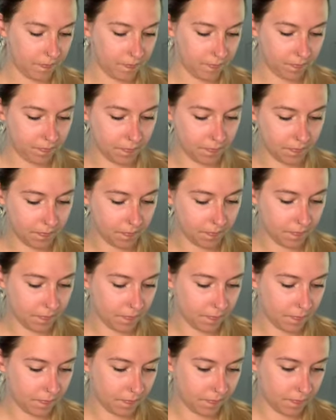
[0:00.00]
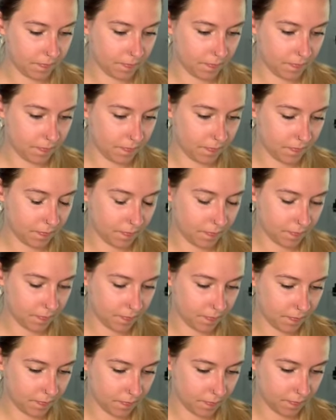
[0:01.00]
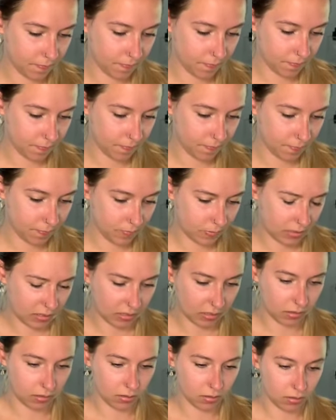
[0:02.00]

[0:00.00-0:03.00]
Nobody speaks.